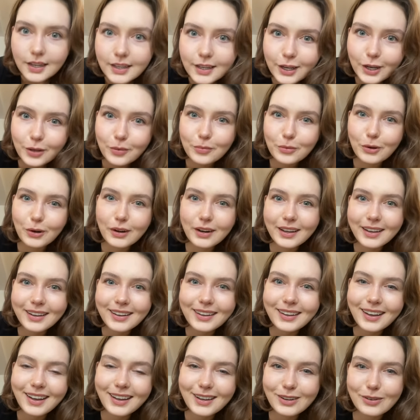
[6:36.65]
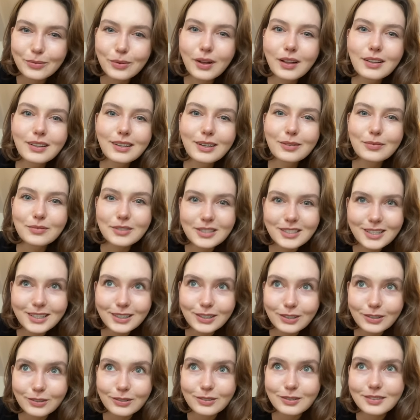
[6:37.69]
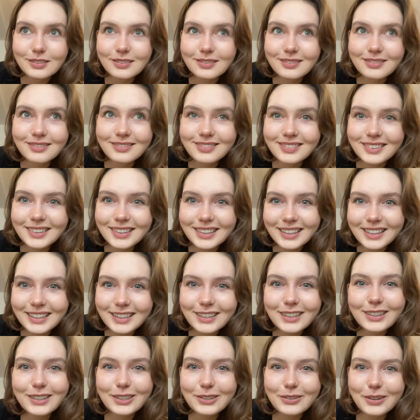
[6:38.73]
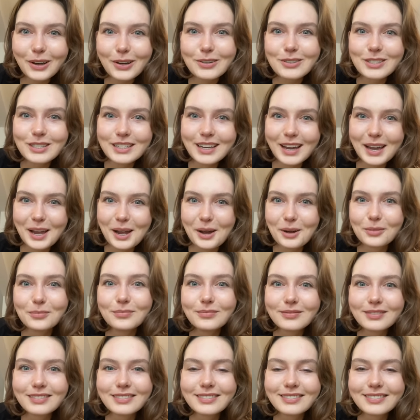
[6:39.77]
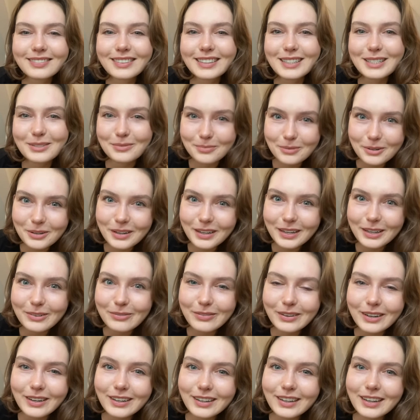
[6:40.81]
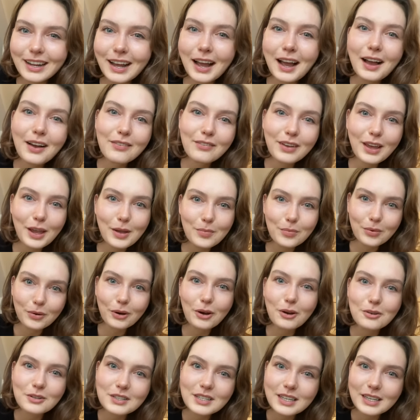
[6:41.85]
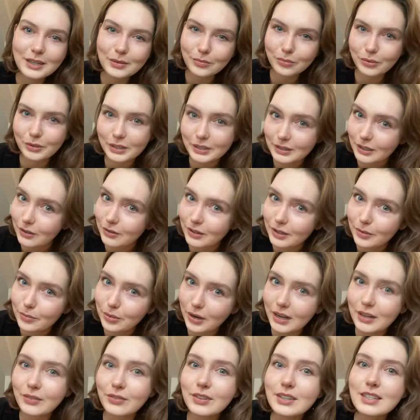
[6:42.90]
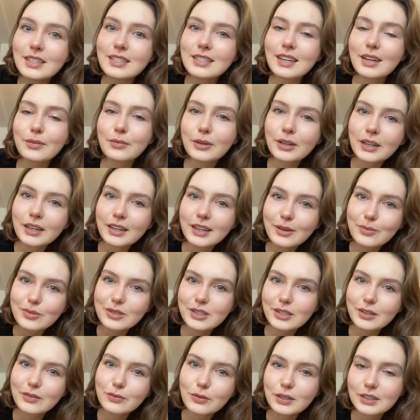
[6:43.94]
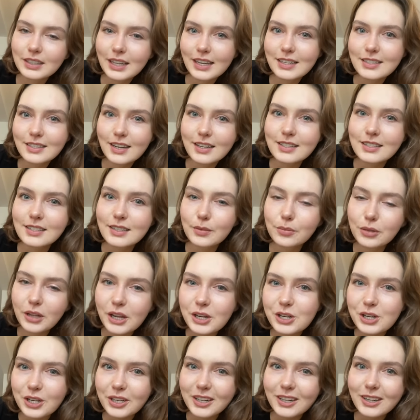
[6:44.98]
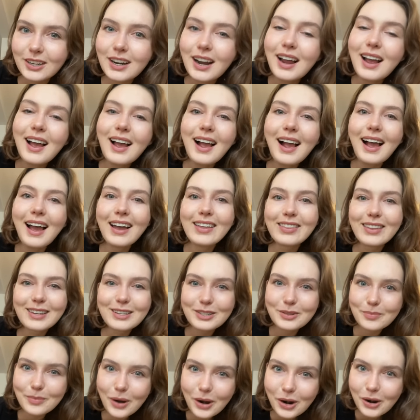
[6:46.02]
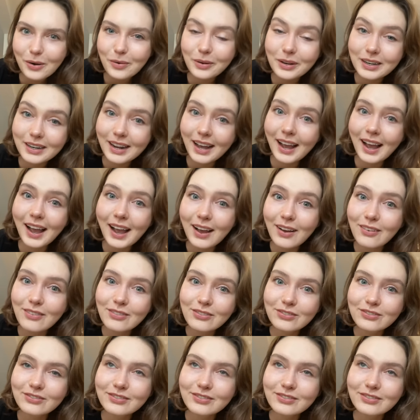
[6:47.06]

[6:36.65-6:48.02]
Good morning and welcome to the glucose cam. This morning we are gonna have a protein preloaded breakfast and we're gonna observe what that does to blood sugar. And then tomorrow we're gonna have